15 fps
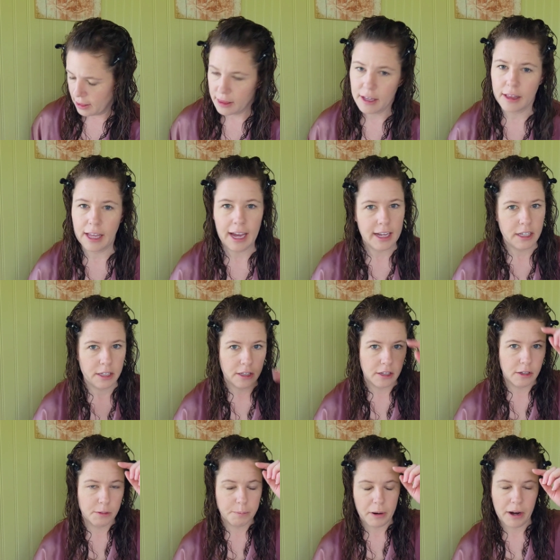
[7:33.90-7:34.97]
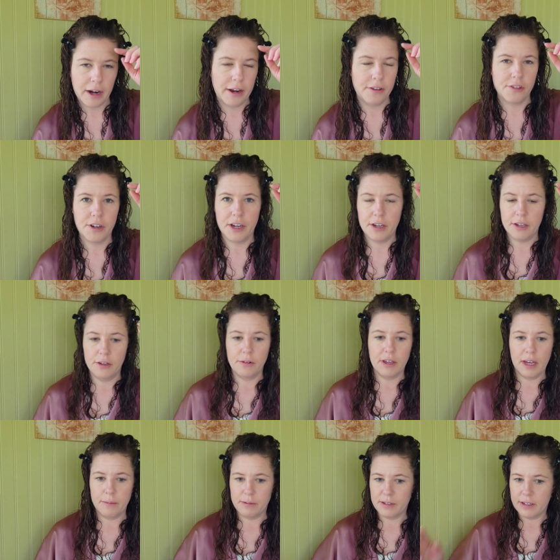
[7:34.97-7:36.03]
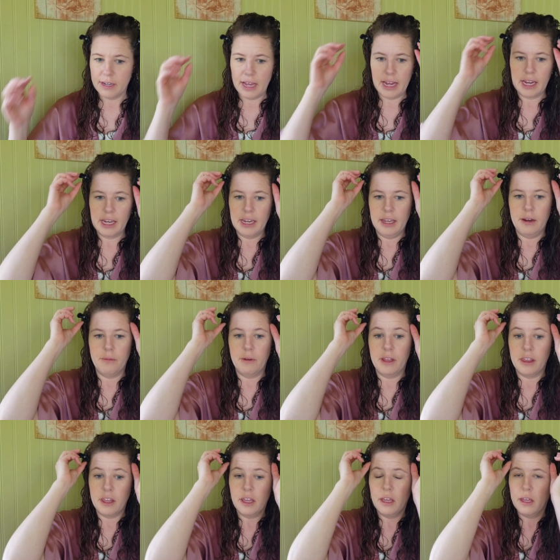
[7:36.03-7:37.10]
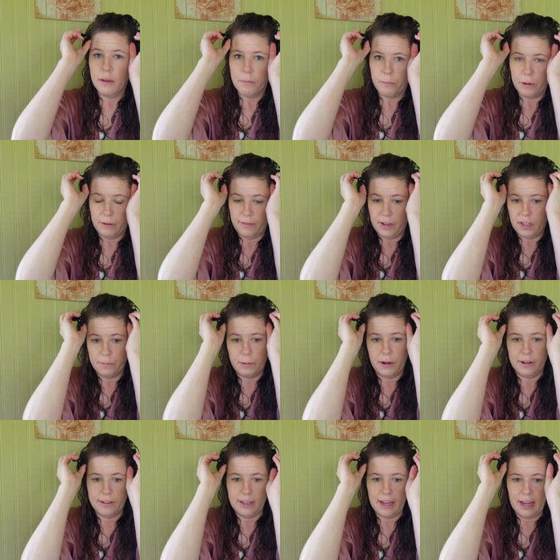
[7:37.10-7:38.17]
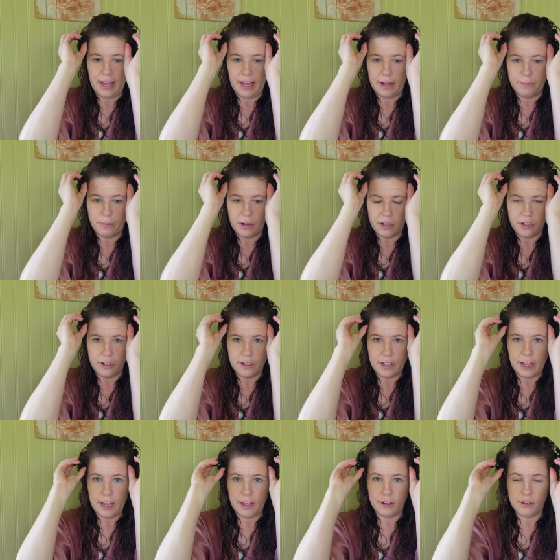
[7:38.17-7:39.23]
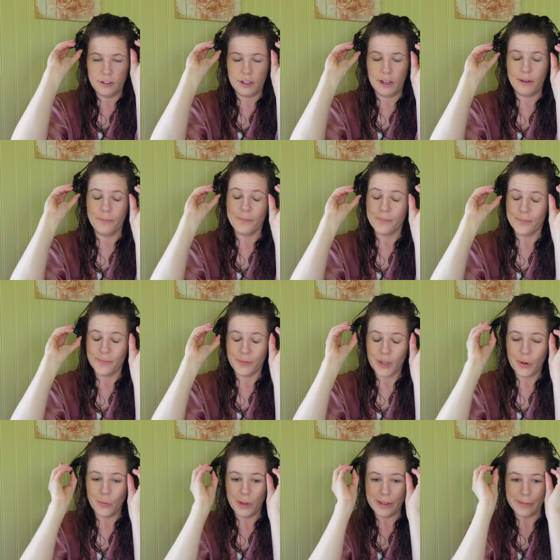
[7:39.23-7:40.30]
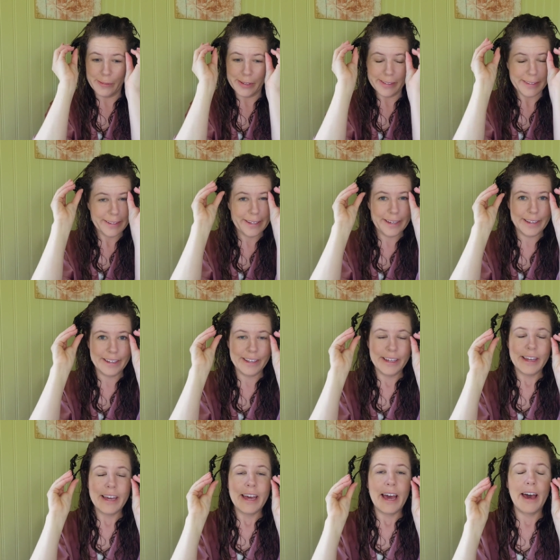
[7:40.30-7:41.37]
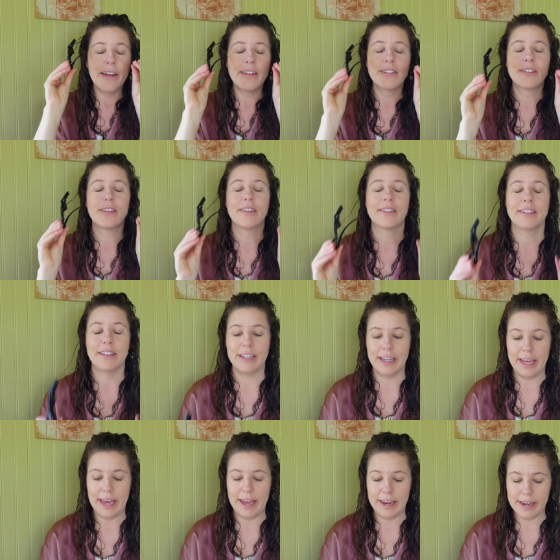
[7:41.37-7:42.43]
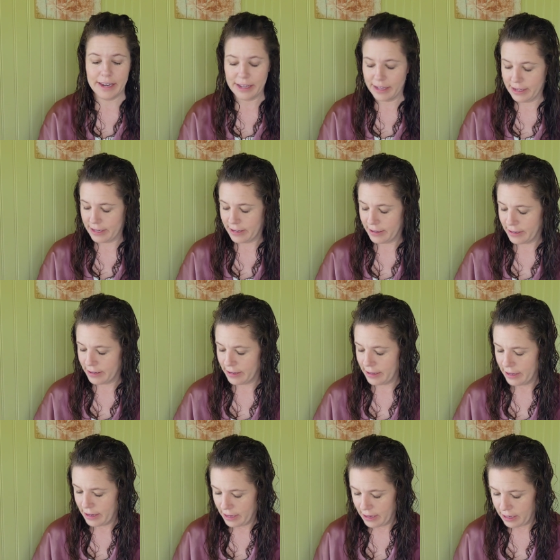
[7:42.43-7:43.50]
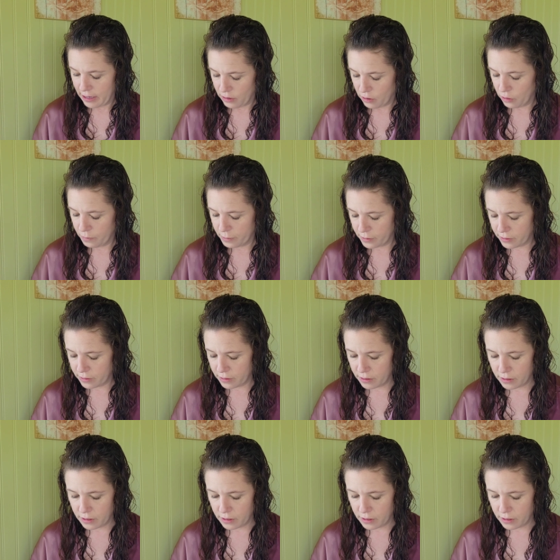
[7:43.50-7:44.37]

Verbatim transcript: the last little part I was trying to do kept snagging in with previous parts that I had brush styled. So we'll, we'll see how this looks in the end. Oops.